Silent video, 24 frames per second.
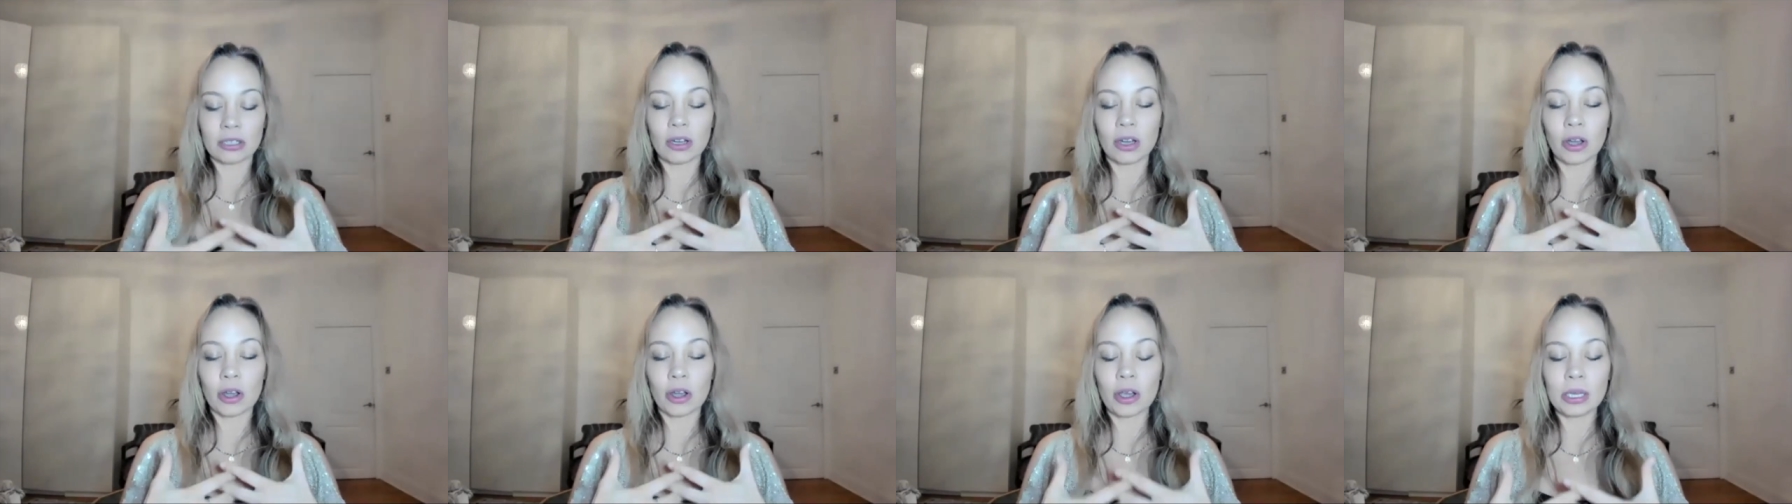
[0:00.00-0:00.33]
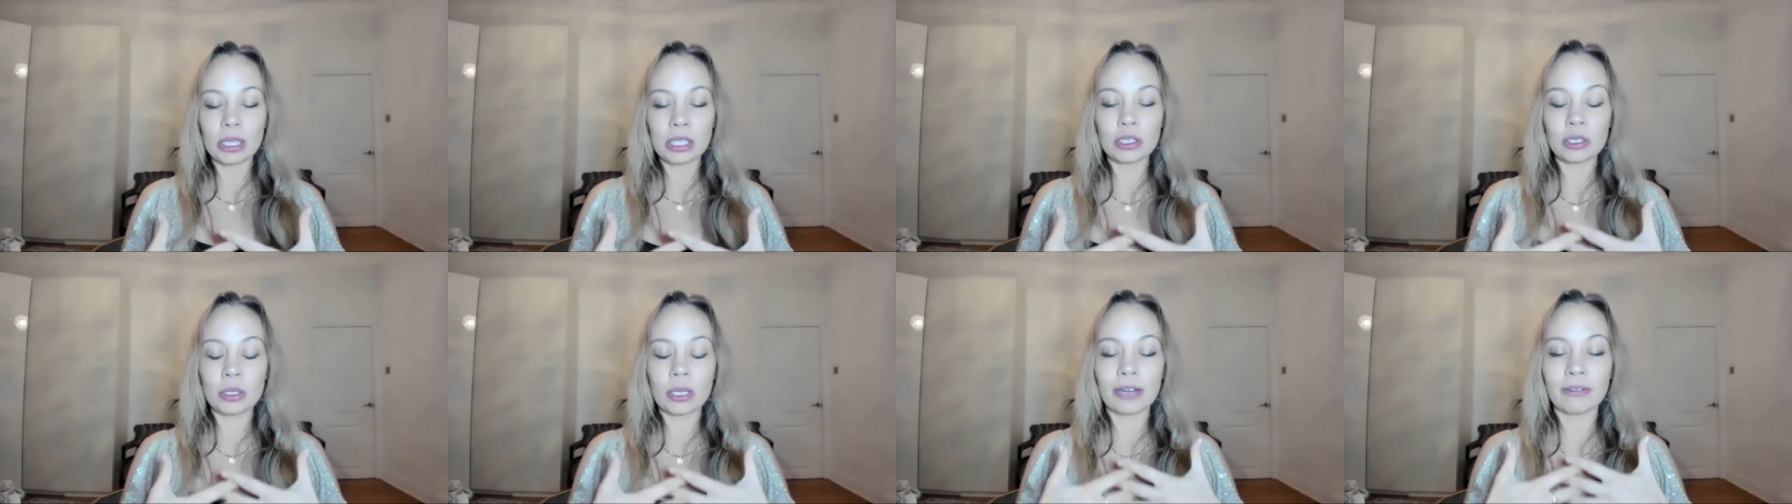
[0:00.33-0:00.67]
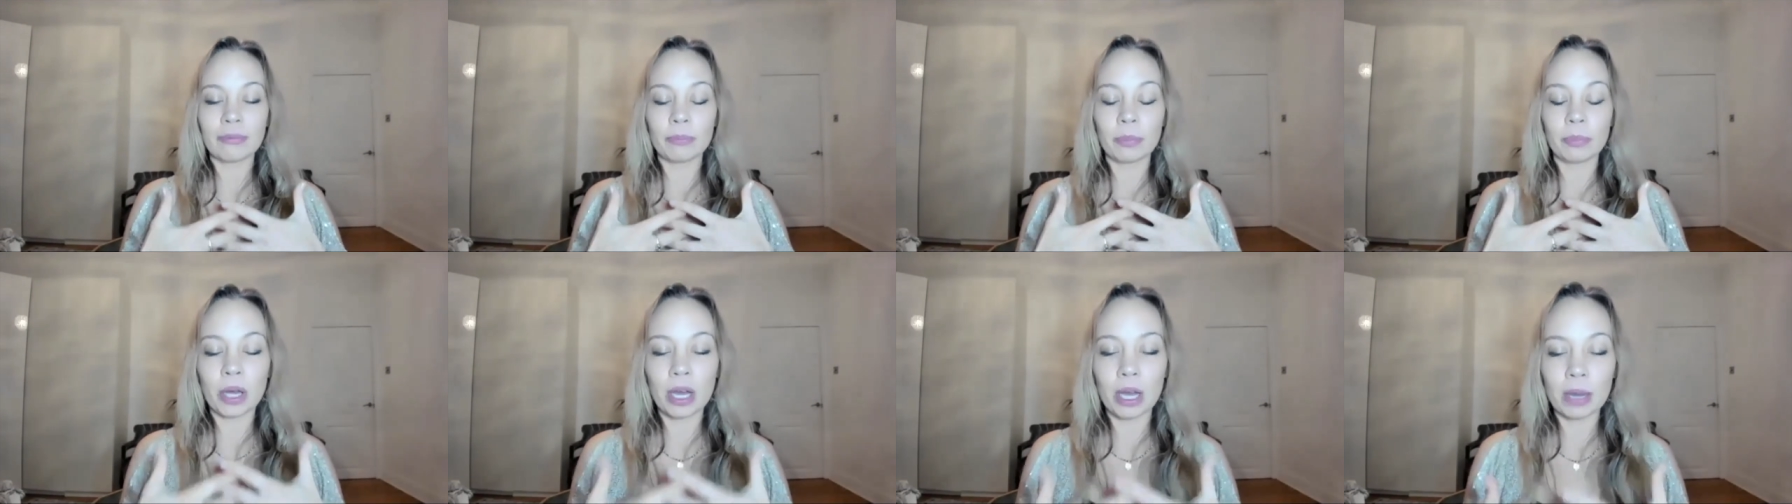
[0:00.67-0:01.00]
not only do you
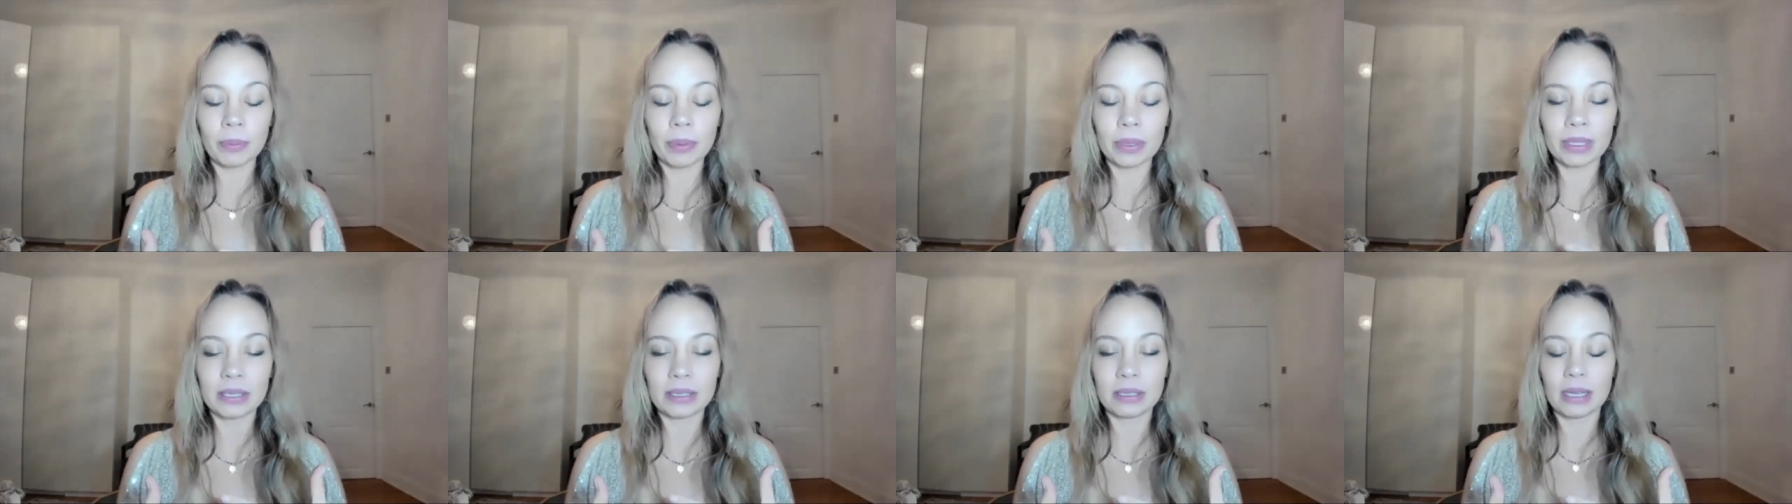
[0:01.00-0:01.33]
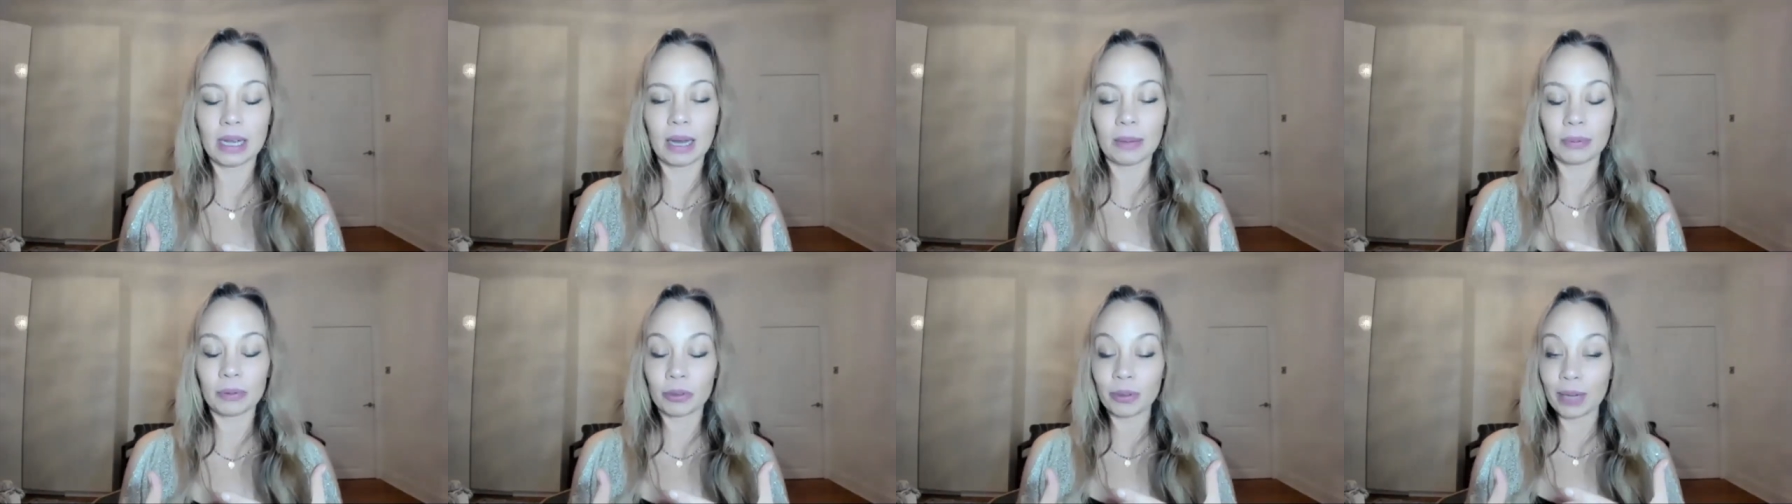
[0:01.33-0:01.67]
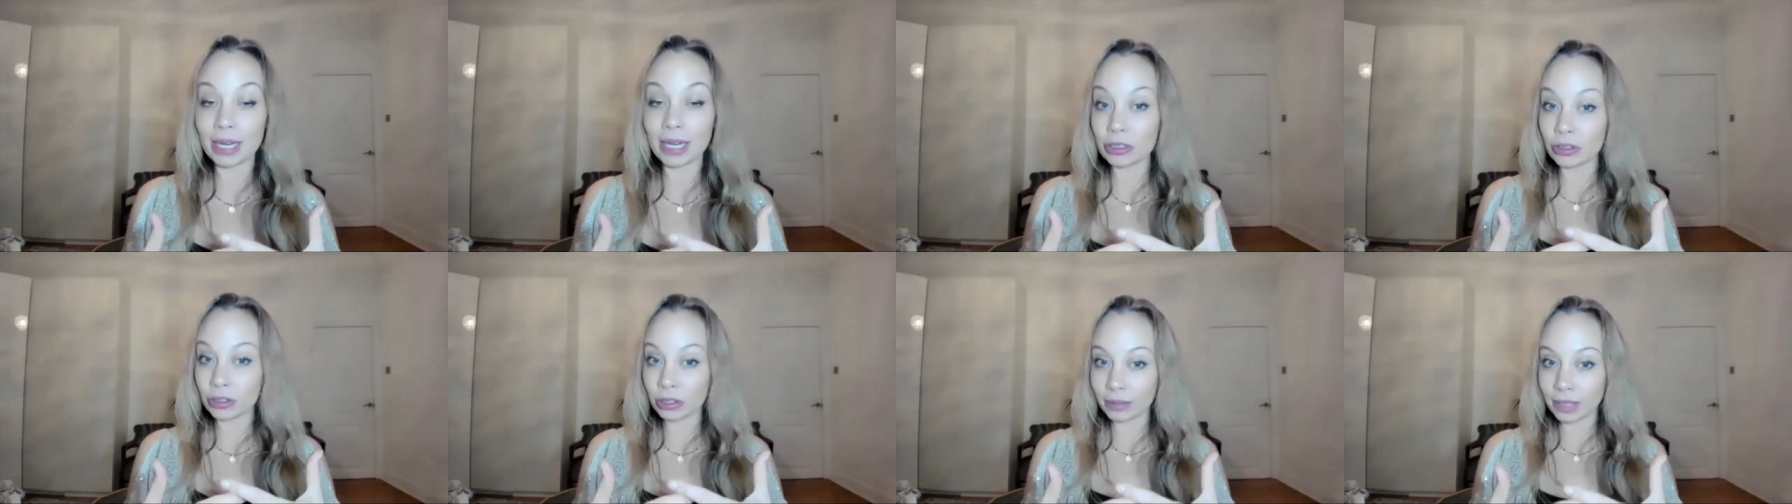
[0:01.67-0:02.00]
have purpose to
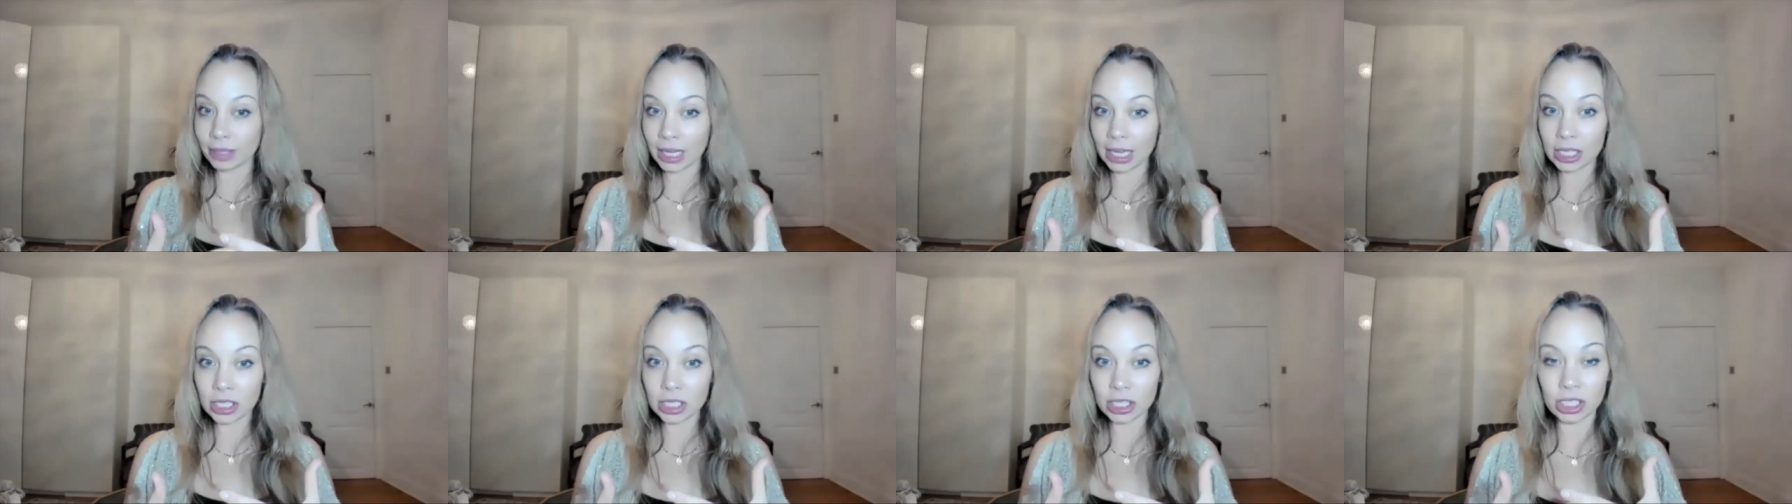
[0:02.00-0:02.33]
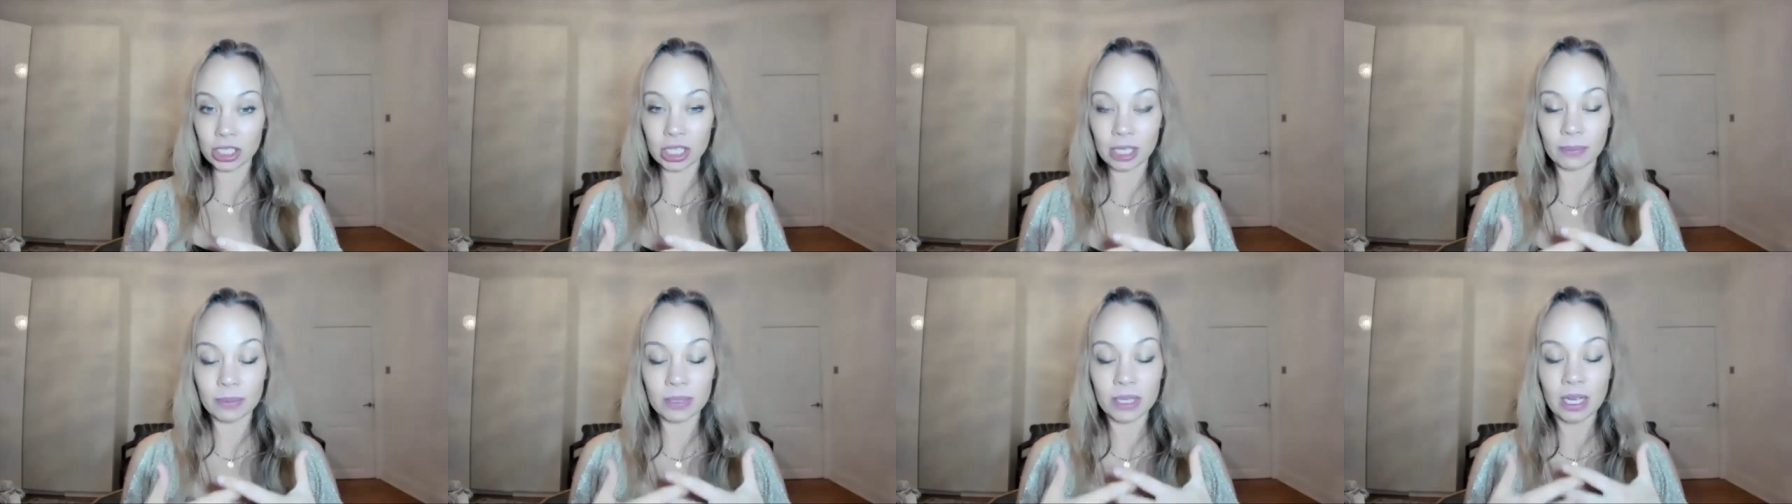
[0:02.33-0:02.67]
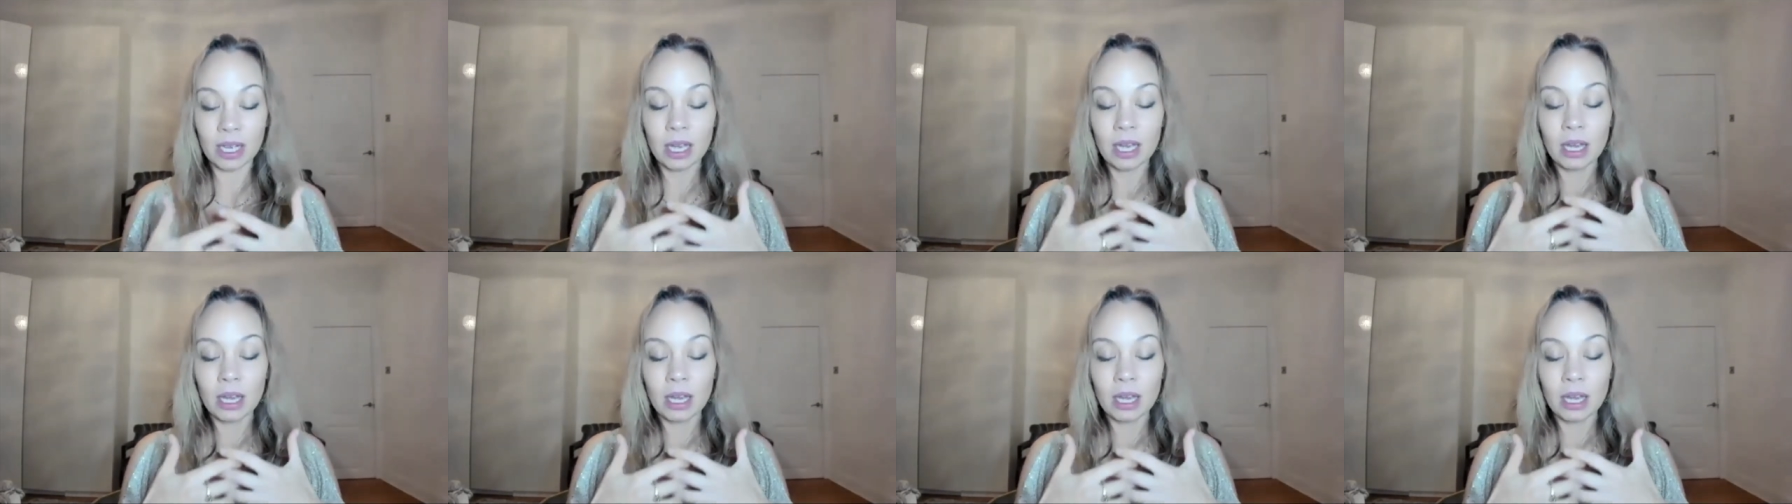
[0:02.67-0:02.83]
upgrade your relationships,